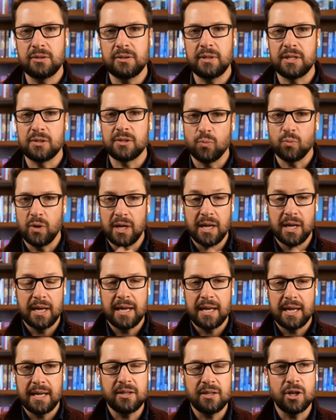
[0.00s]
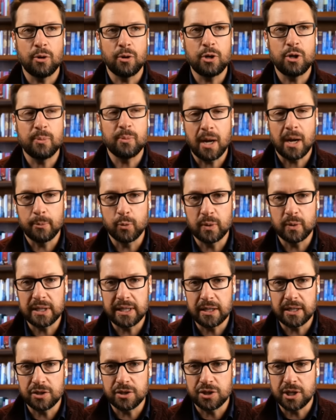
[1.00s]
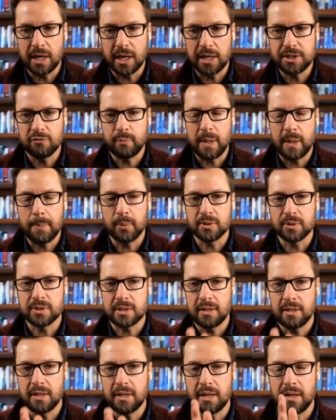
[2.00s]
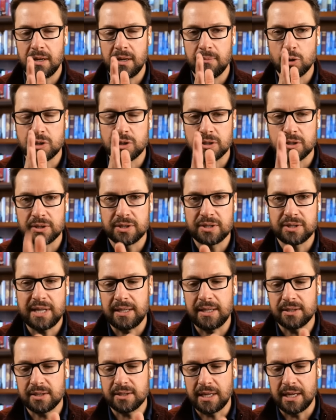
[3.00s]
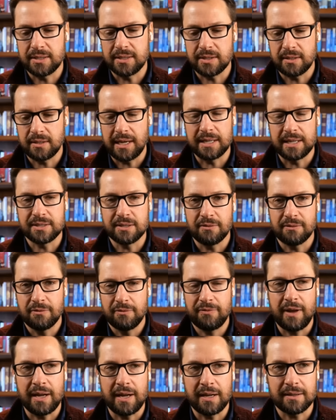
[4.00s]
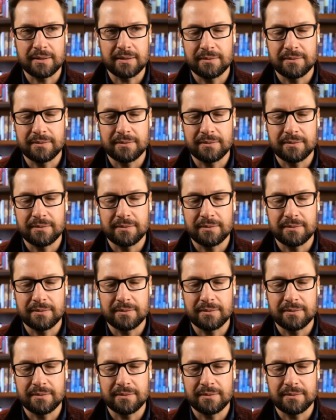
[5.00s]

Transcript: He, he, you know, you become a really good judge of people's emotional states as a as a fake